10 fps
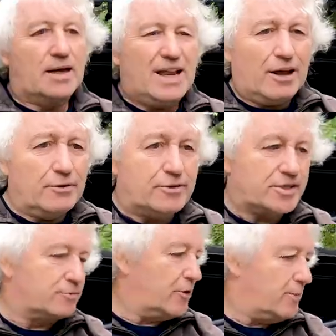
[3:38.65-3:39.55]

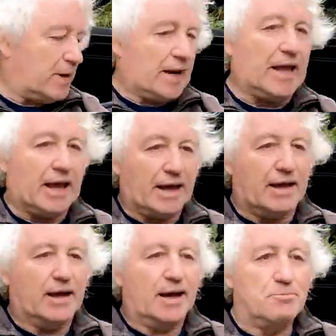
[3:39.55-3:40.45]
Loads of room in
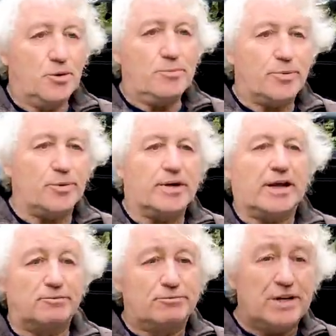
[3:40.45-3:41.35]
here, and more
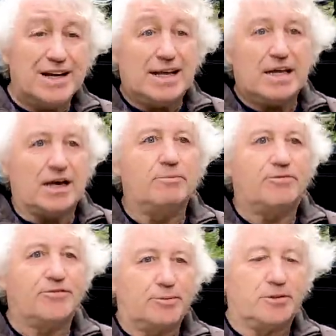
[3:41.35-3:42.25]
importantly, a really
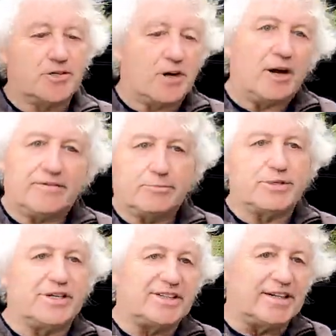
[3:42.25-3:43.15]
comfortable driving
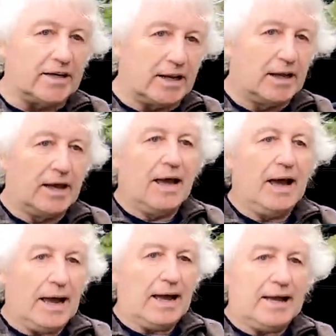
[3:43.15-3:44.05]
position
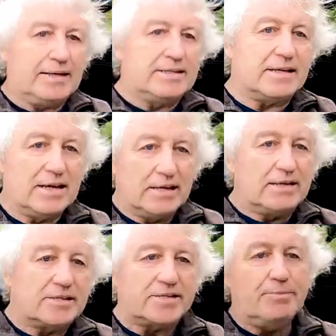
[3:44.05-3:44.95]
and
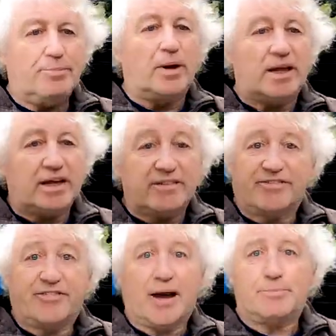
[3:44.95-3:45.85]
simply
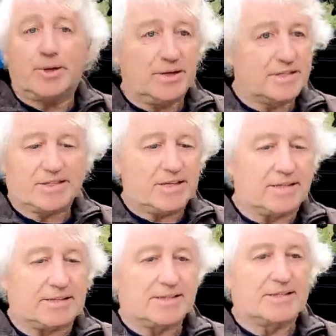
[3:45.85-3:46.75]
fabulous
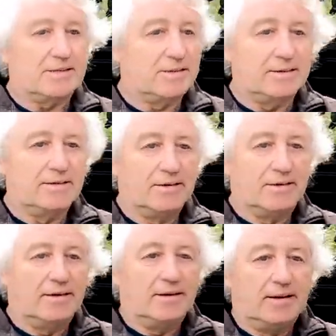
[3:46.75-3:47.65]
seats.
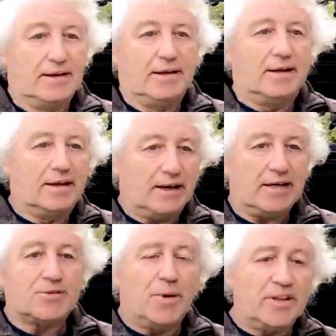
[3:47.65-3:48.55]

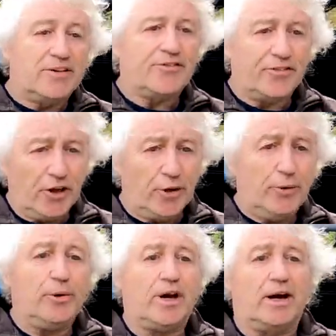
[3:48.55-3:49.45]
It's one of the
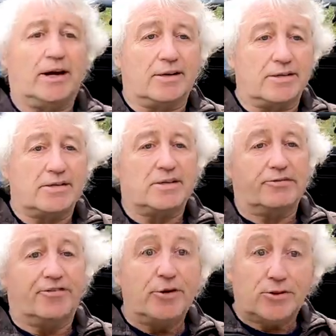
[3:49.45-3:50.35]
few cars,
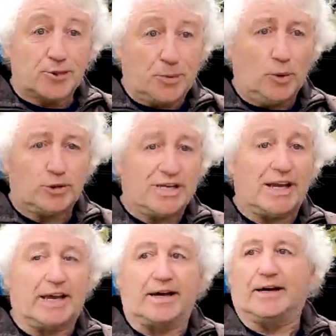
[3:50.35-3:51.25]
few
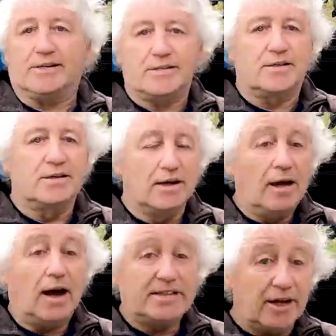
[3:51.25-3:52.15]
sporting cars,
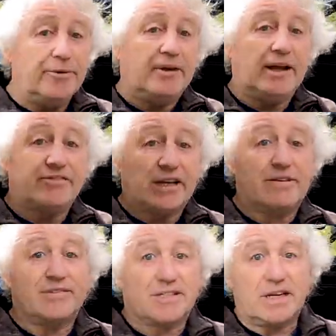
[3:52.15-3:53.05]
I don't have to
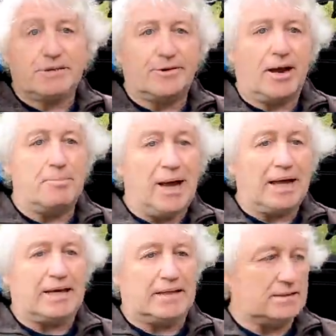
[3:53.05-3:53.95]
have the seat right
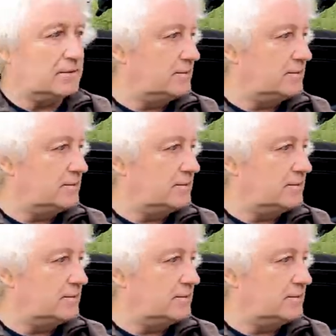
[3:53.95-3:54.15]
back in.